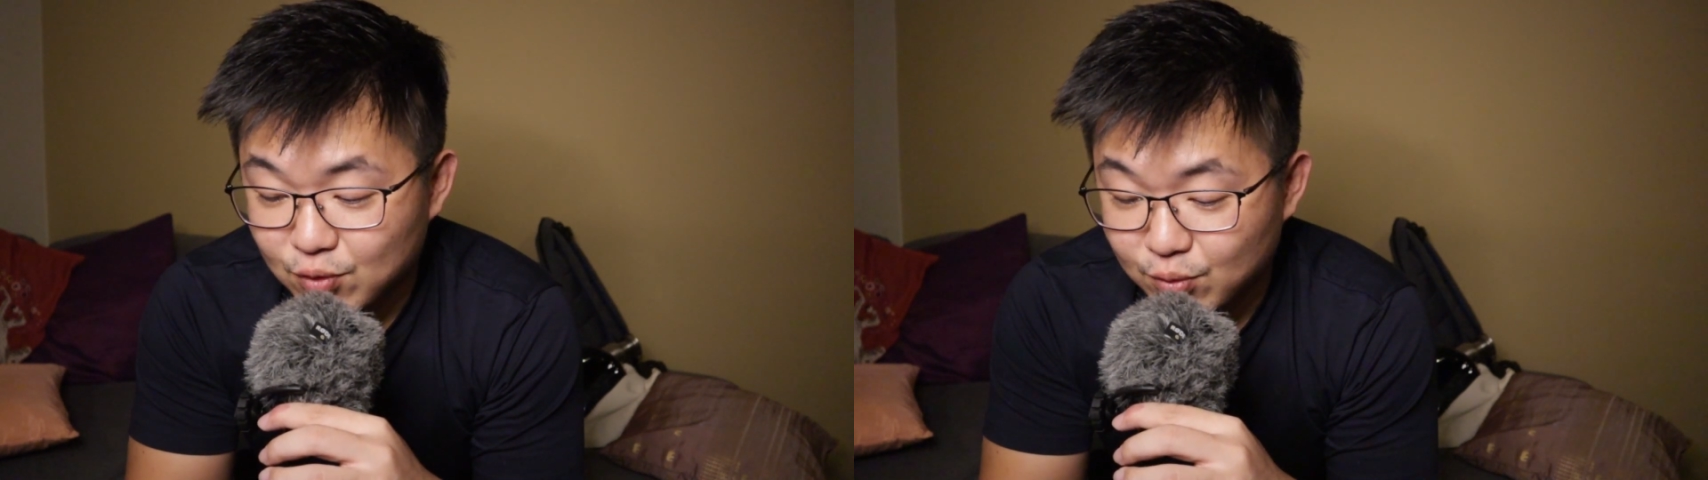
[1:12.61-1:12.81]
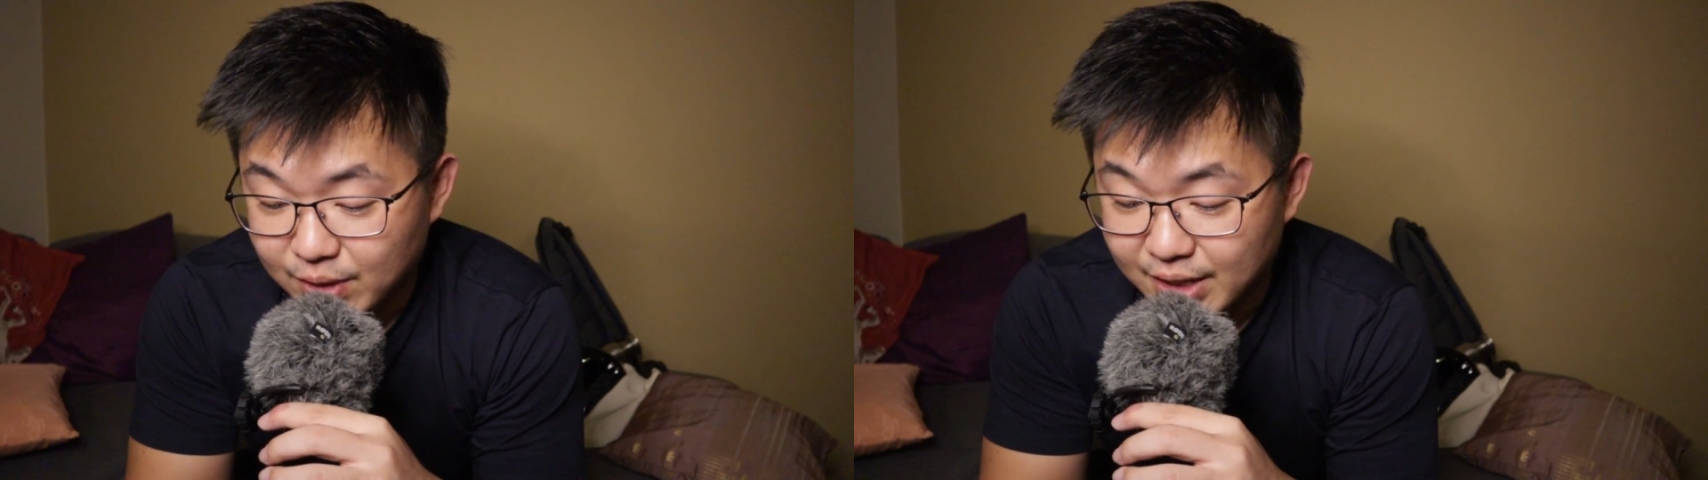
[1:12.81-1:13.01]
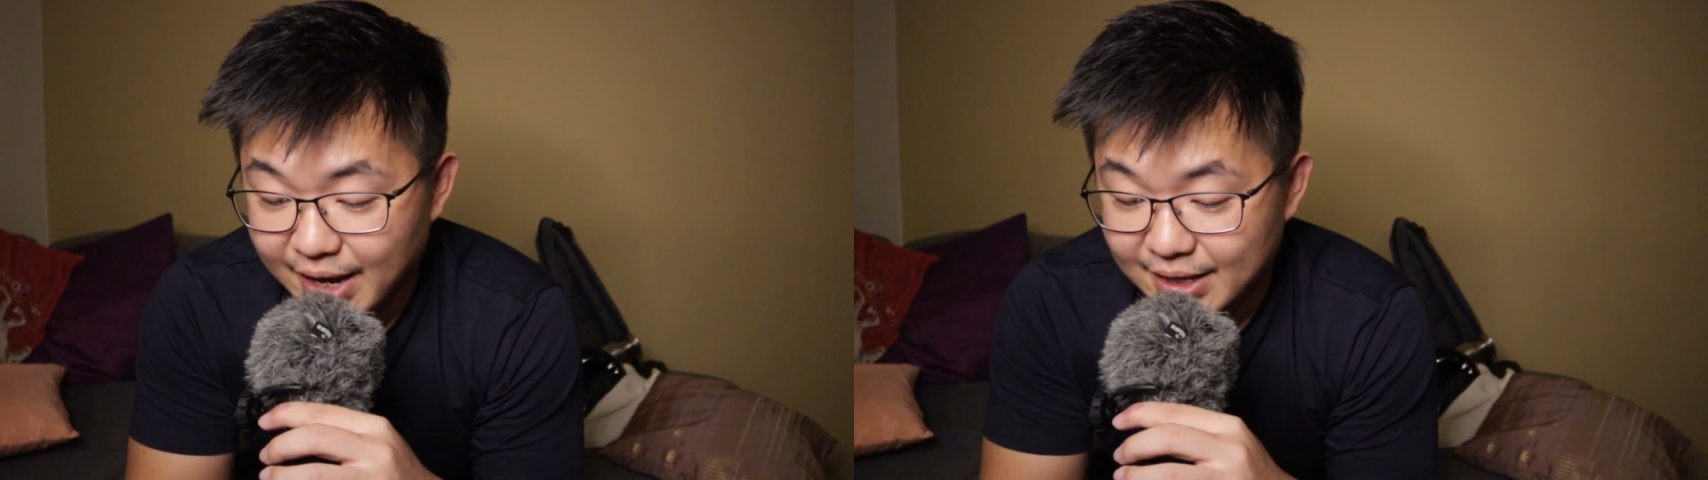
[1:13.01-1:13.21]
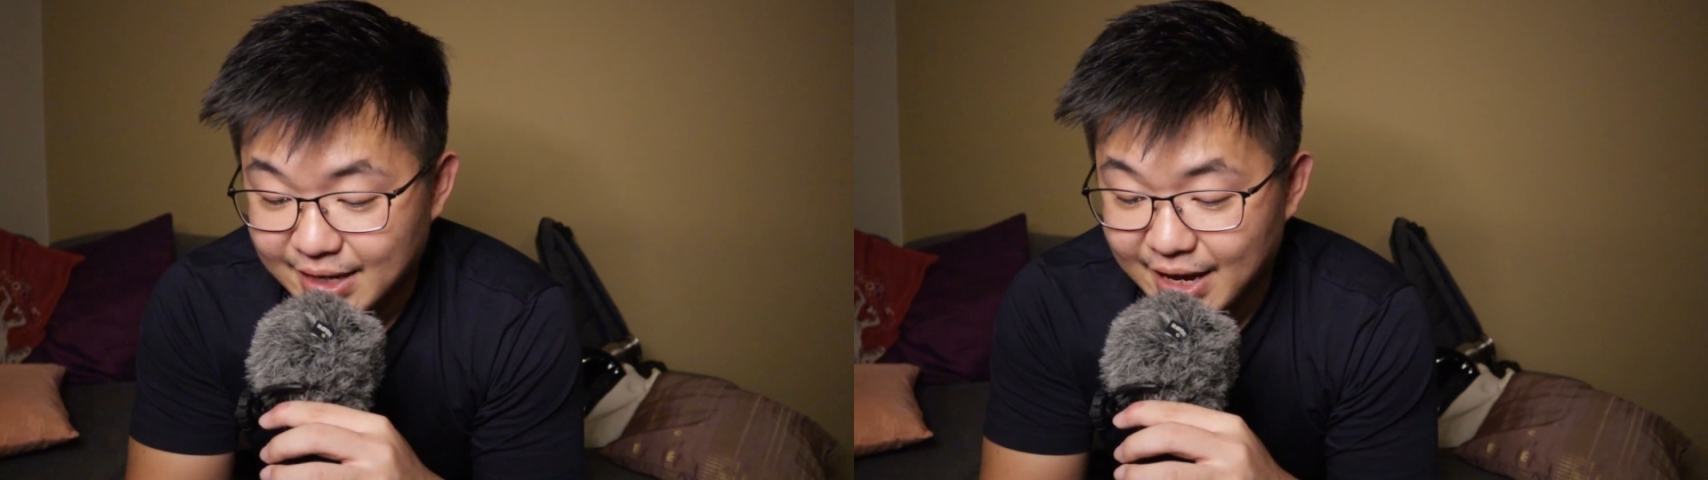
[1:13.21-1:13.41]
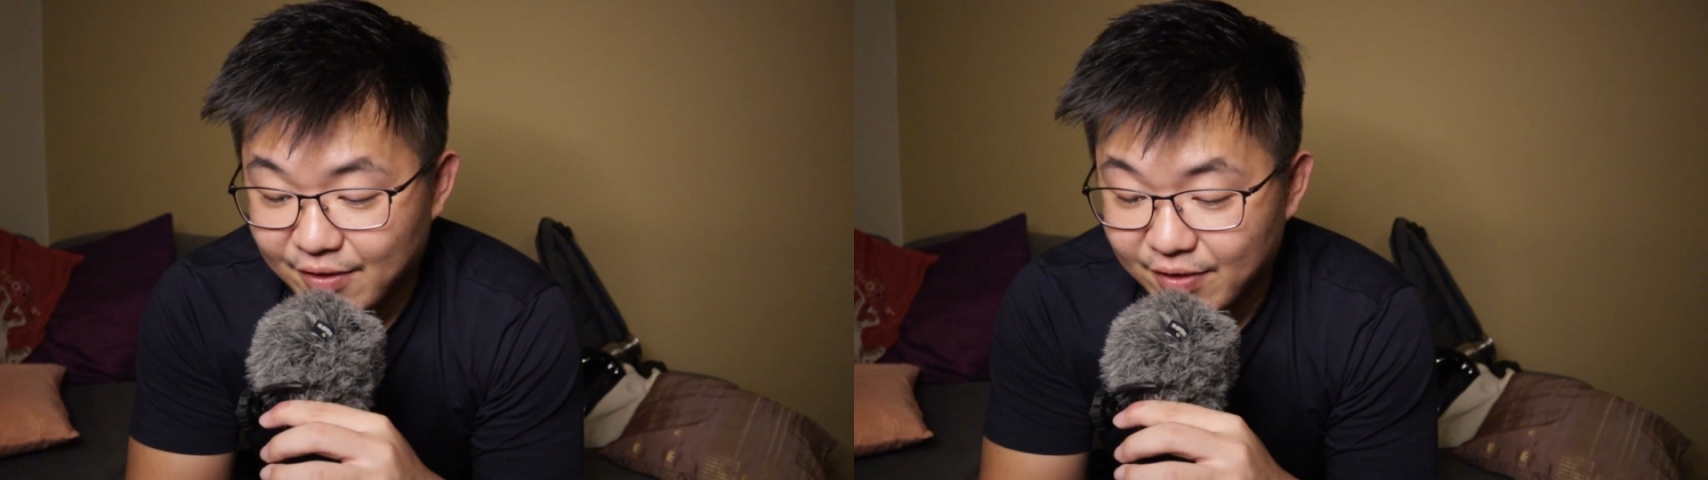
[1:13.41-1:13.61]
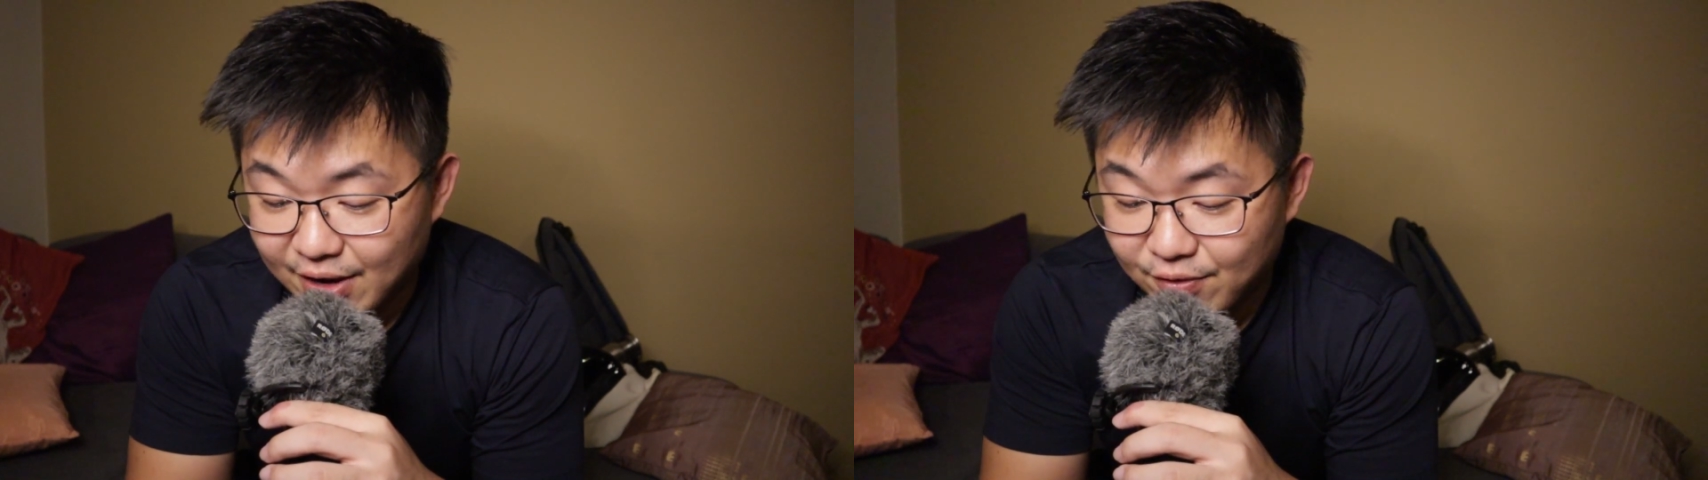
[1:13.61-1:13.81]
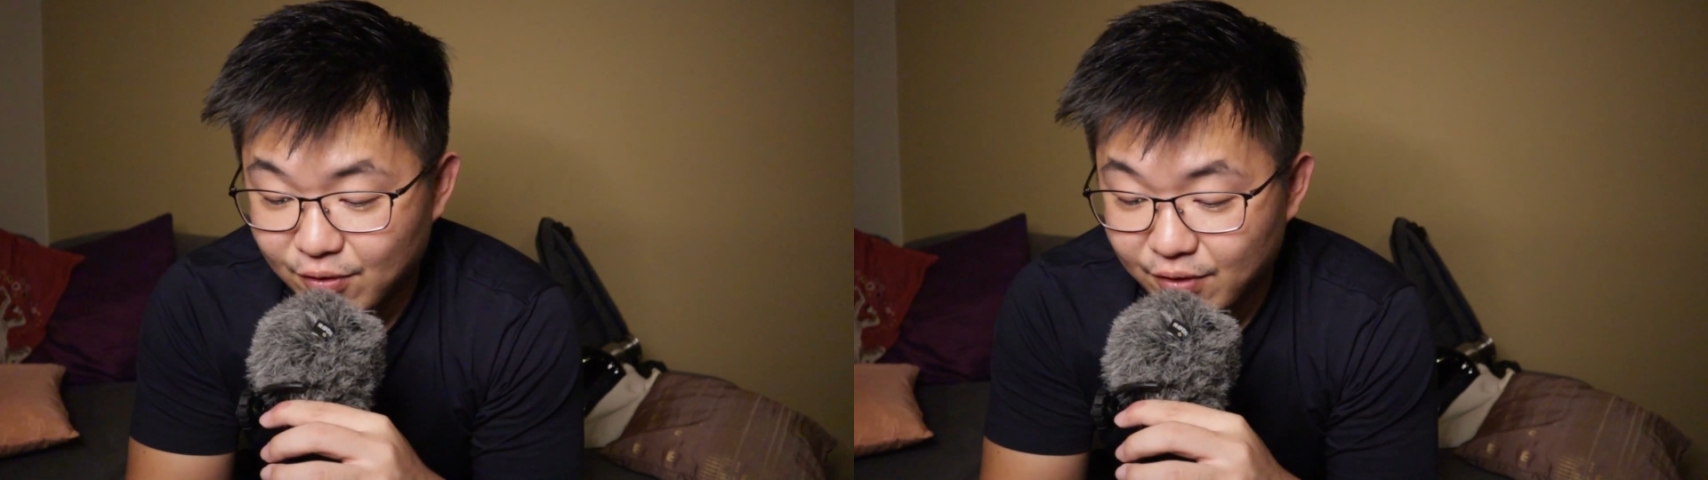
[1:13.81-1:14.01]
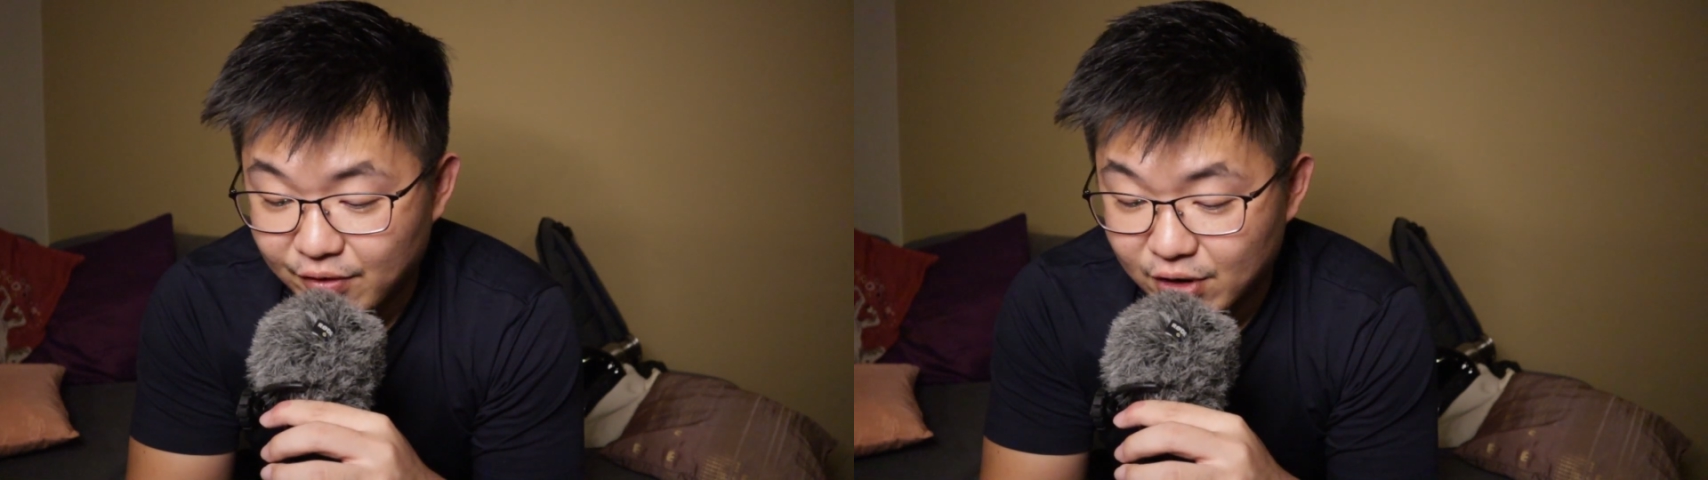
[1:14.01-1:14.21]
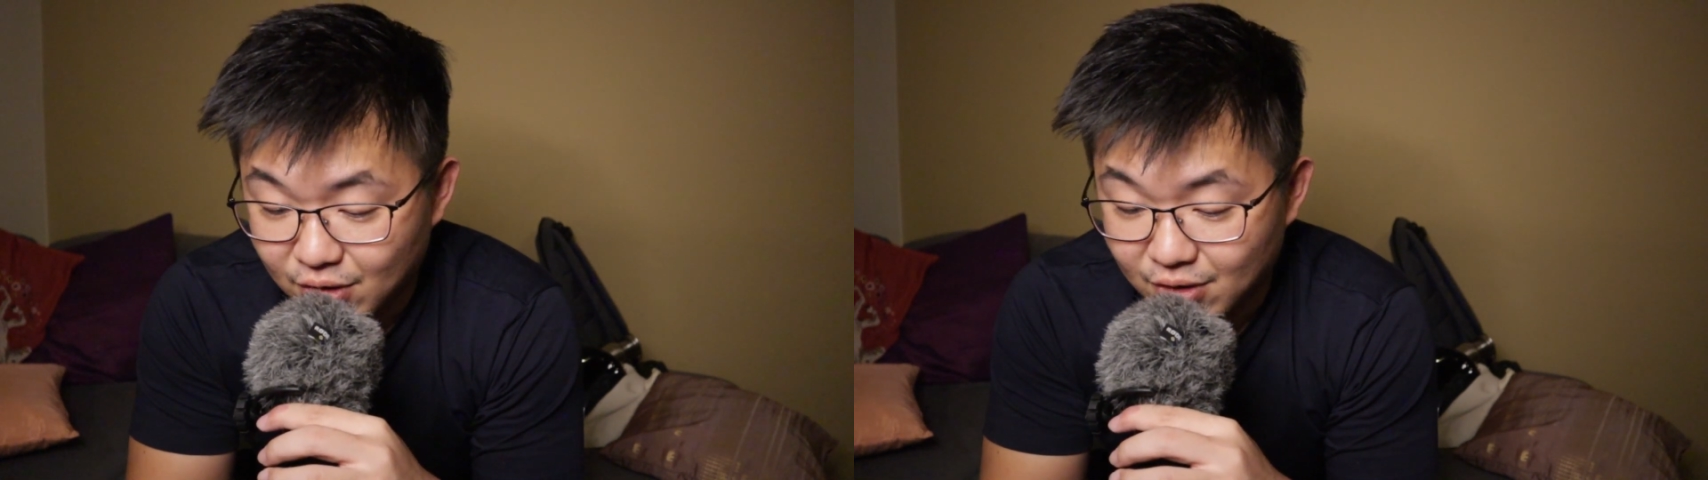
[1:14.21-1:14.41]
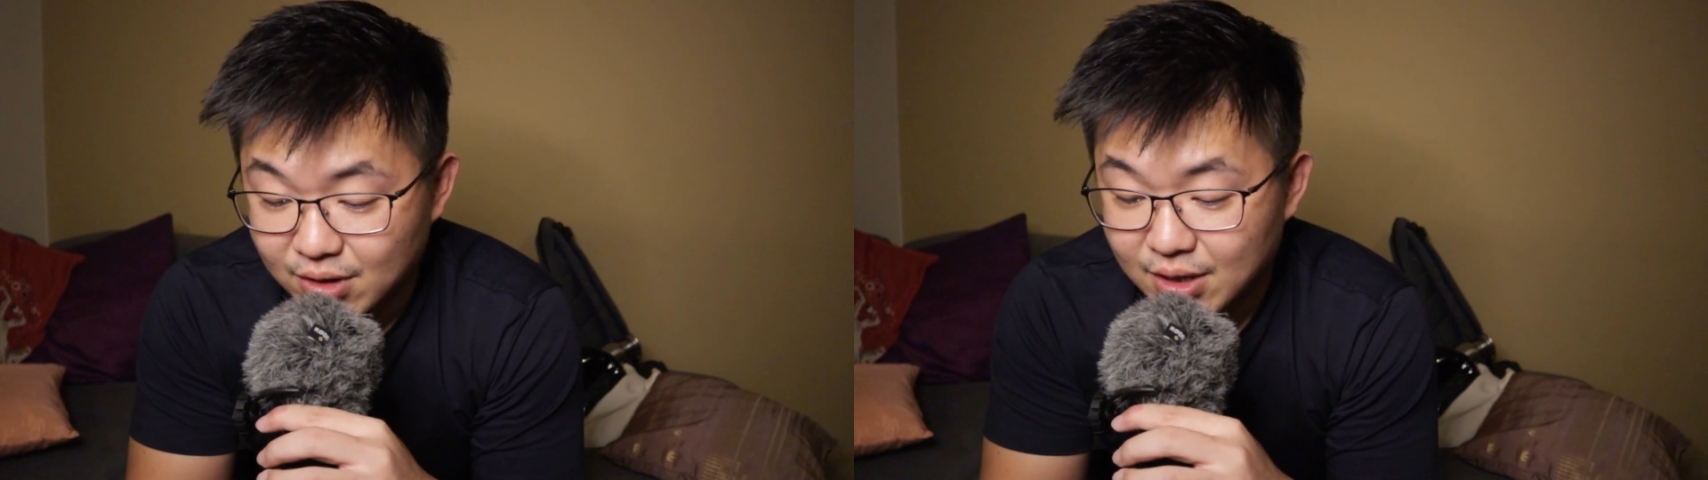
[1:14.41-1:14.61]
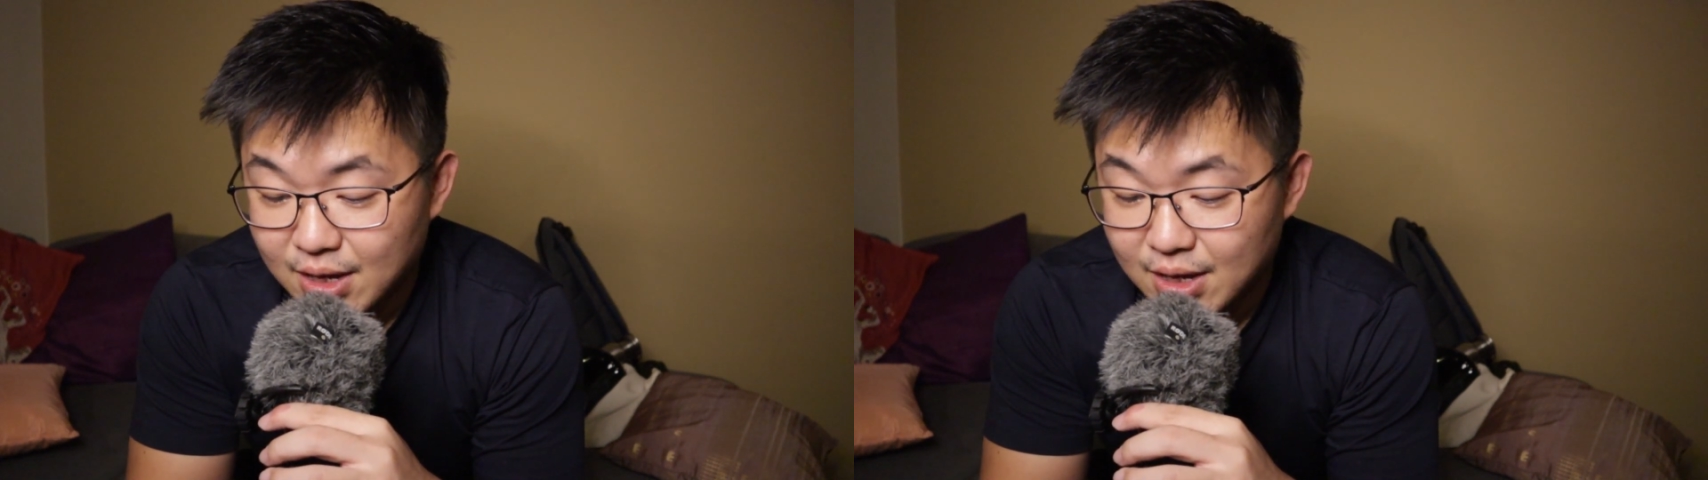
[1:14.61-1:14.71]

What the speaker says: to me as I have left for very long?